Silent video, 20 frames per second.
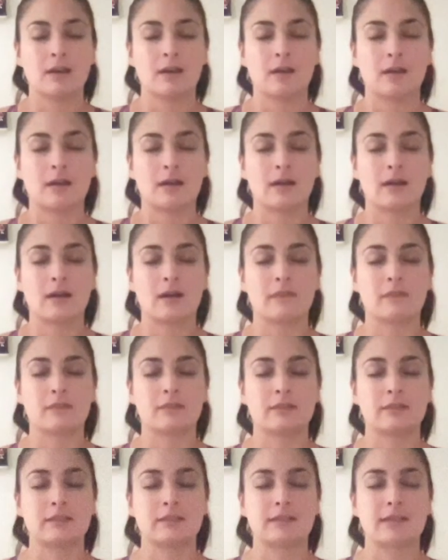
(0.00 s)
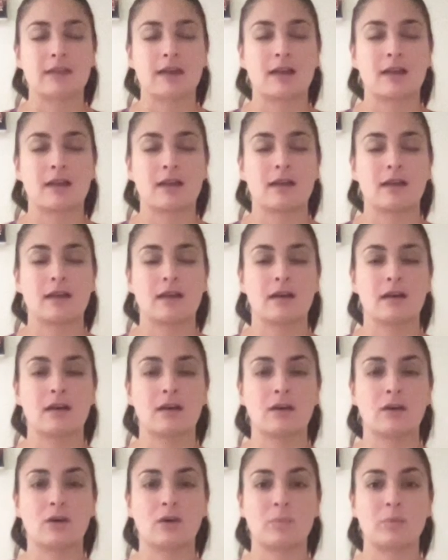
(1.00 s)
Release that.
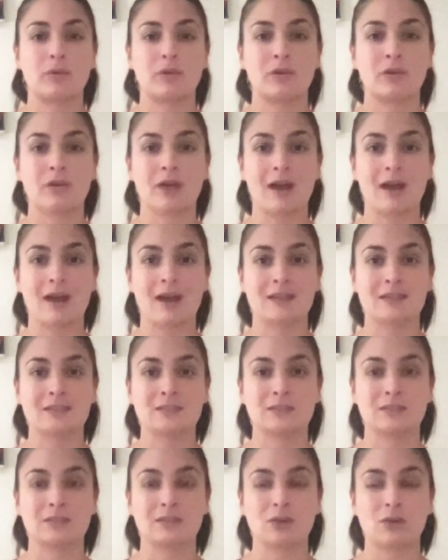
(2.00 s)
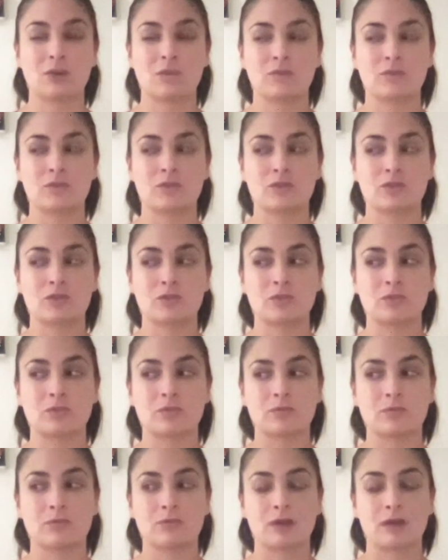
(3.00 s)
Open your eyes, looking over to
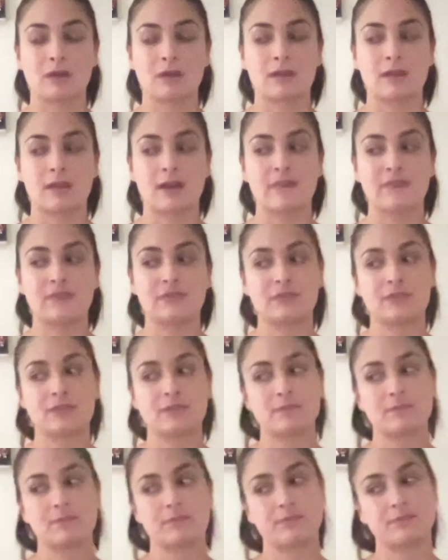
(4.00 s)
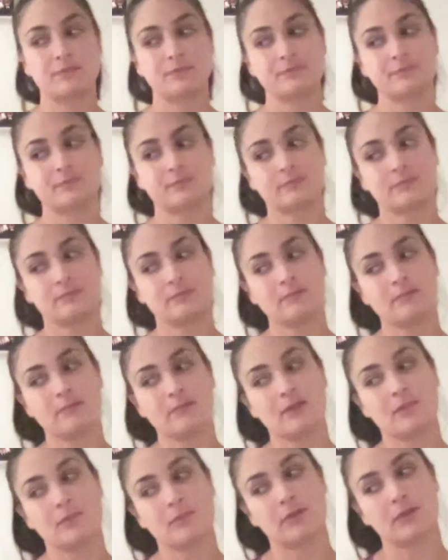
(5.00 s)
the left.
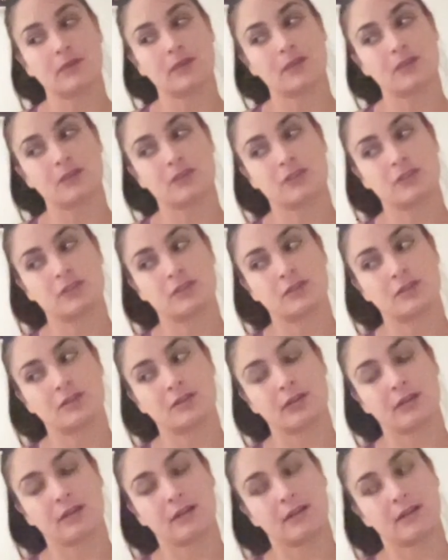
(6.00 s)
Bring that